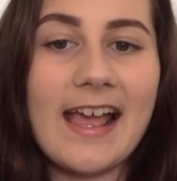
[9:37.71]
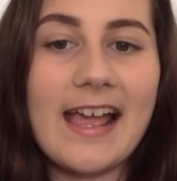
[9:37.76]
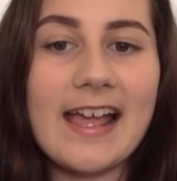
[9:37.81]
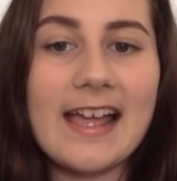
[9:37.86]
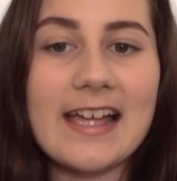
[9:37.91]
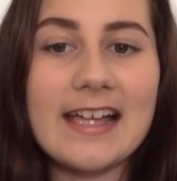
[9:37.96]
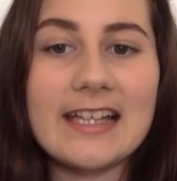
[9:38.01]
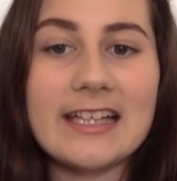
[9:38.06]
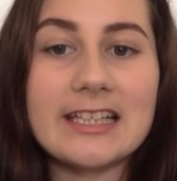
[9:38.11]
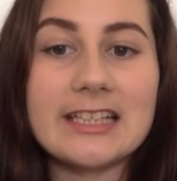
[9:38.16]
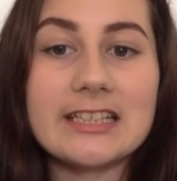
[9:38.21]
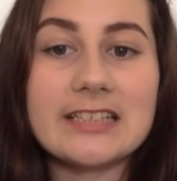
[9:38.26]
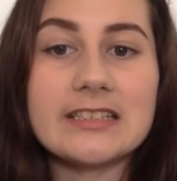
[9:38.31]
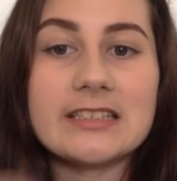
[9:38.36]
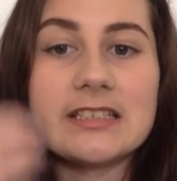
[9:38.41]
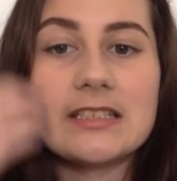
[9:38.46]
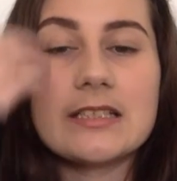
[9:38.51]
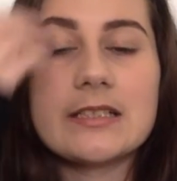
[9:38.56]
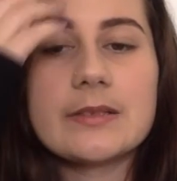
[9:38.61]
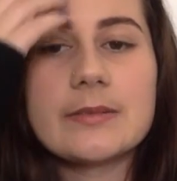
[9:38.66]

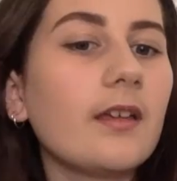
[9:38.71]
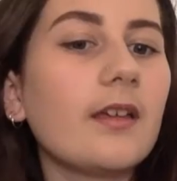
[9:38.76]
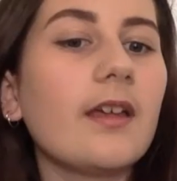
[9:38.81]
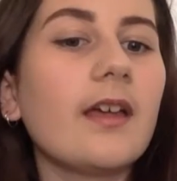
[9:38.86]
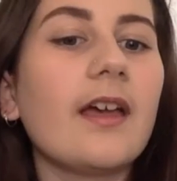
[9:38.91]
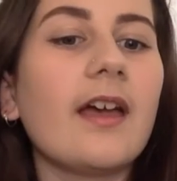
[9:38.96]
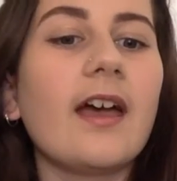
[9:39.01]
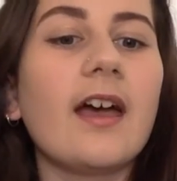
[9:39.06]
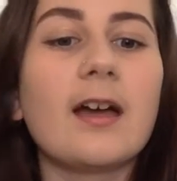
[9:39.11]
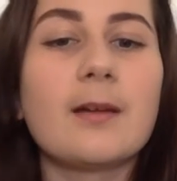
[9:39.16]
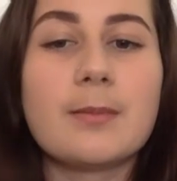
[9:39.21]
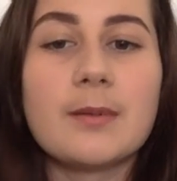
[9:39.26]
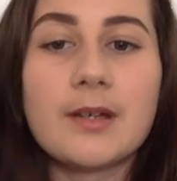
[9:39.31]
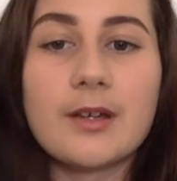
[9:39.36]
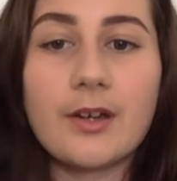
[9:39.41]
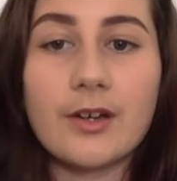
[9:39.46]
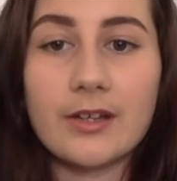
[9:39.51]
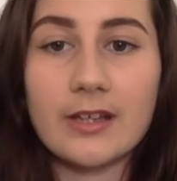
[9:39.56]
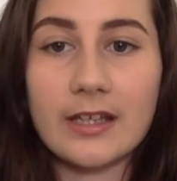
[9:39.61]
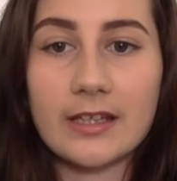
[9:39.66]
and
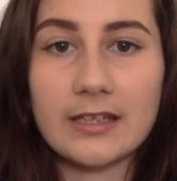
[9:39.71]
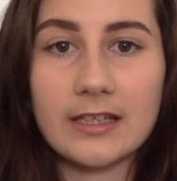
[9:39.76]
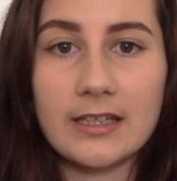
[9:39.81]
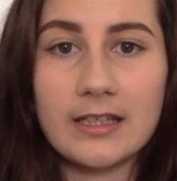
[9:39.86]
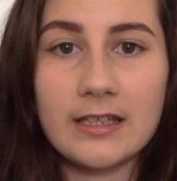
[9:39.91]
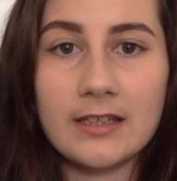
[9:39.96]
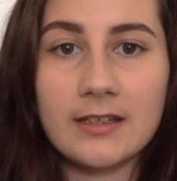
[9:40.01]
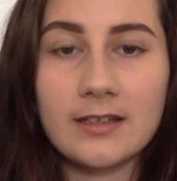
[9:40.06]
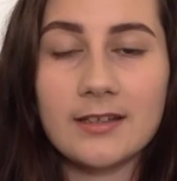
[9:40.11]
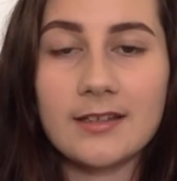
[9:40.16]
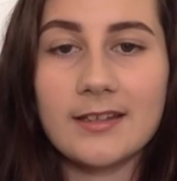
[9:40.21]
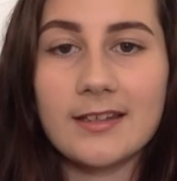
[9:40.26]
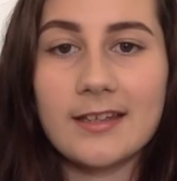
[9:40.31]
happy-go-lucky.